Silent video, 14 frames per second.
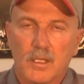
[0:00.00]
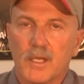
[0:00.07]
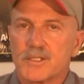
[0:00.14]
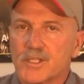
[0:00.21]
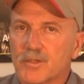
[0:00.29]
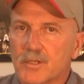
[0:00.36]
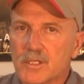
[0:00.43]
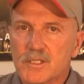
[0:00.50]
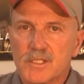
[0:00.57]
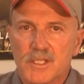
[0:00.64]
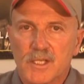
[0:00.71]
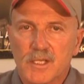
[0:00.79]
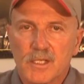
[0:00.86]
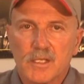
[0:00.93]
As you can
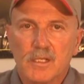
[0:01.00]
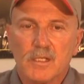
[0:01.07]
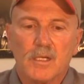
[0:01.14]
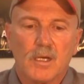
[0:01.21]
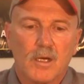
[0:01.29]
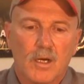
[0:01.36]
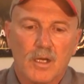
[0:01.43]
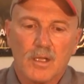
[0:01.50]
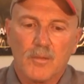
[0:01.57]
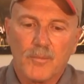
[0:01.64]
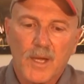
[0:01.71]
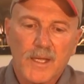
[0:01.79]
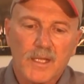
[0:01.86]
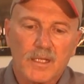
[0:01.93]
see, all
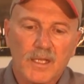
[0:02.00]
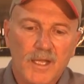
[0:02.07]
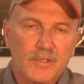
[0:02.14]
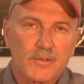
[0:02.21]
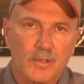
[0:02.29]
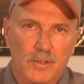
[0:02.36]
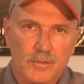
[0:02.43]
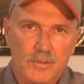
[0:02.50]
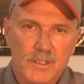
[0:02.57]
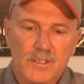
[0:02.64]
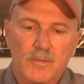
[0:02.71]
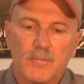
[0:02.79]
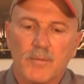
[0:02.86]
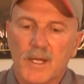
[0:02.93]
of my
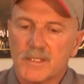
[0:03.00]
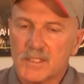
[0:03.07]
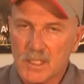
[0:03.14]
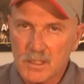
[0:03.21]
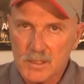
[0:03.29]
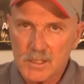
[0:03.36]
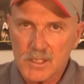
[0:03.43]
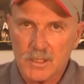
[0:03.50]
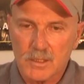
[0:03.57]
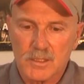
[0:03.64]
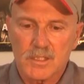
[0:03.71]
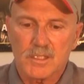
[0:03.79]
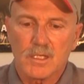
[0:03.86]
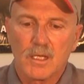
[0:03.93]
electrodes, my
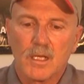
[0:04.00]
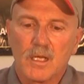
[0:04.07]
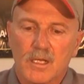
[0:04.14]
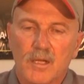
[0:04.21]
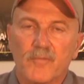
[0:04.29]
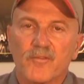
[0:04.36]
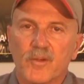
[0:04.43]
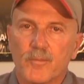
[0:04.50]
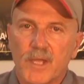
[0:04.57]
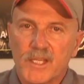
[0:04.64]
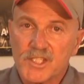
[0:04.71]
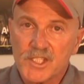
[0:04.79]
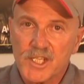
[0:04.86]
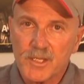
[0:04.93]
tungstens, come from
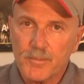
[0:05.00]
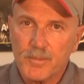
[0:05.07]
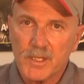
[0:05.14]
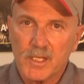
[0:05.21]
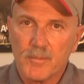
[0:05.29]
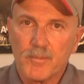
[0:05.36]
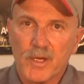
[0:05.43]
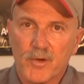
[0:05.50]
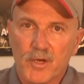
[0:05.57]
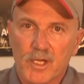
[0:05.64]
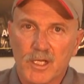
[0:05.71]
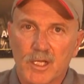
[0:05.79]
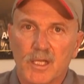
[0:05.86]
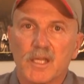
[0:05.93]
HTP
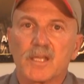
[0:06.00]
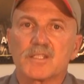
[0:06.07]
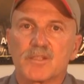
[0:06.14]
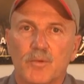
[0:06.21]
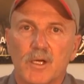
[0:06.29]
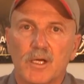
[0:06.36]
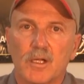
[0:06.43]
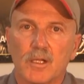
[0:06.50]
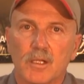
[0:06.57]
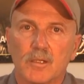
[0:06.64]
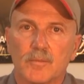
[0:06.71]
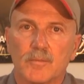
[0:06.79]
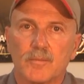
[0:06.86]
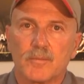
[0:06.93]
America as well.
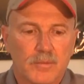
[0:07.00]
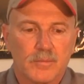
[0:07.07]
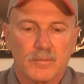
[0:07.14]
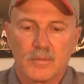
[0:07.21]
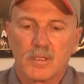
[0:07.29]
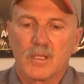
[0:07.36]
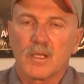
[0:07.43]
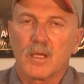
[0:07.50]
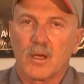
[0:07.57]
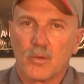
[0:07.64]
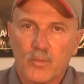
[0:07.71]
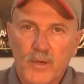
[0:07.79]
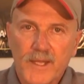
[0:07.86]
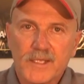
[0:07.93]

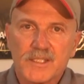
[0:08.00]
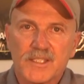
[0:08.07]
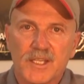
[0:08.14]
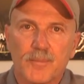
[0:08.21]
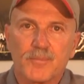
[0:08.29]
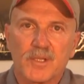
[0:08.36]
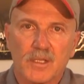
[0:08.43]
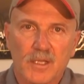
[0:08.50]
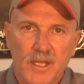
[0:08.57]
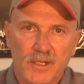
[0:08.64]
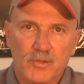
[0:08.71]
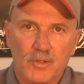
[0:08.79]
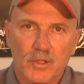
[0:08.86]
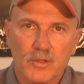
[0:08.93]
A red-tipped
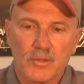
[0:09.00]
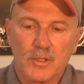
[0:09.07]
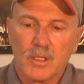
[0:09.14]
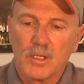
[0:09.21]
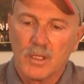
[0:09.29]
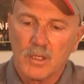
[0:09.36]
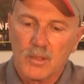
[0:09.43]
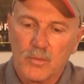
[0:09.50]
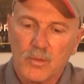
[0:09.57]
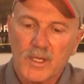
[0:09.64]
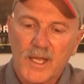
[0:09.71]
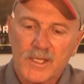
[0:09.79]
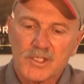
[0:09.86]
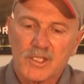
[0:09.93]
electrode
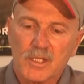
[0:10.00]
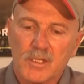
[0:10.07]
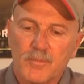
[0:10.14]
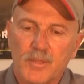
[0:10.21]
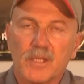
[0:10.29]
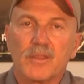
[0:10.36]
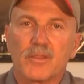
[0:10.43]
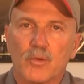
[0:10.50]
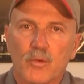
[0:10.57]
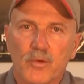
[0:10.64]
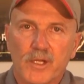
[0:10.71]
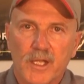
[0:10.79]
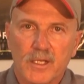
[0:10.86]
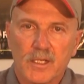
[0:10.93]
would actually be
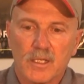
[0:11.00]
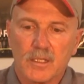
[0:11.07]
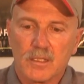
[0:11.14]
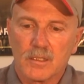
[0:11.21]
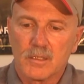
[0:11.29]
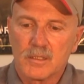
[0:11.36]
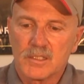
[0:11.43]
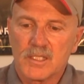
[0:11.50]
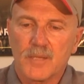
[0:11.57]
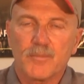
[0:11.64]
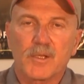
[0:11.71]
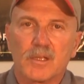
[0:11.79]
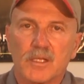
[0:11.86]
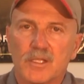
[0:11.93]
thoriated,
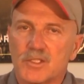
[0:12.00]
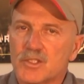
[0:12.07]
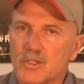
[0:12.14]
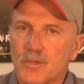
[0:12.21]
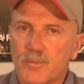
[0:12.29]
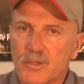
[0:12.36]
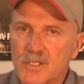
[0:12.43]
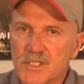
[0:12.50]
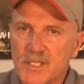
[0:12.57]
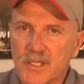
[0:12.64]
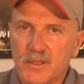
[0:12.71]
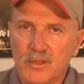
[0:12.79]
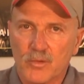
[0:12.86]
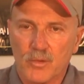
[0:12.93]
typically
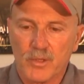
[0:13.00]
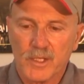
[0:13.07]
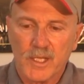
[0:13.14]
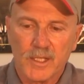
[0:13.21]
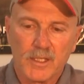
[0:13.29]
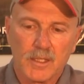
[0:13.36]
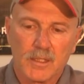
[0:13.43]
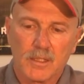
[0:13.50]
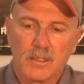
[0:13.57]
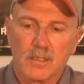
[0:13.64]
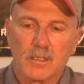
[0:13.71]
2% thoriated,